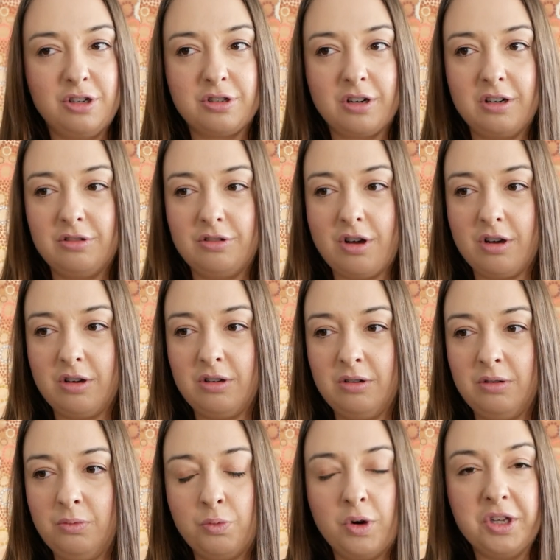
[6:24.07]
You don't
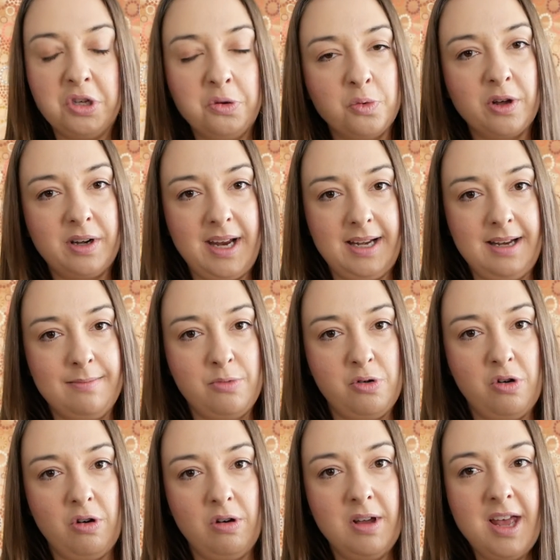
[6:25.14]
know what you want
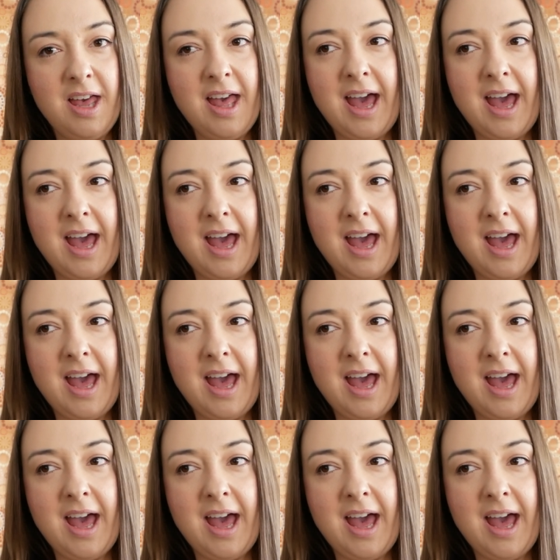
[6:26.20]
anymore,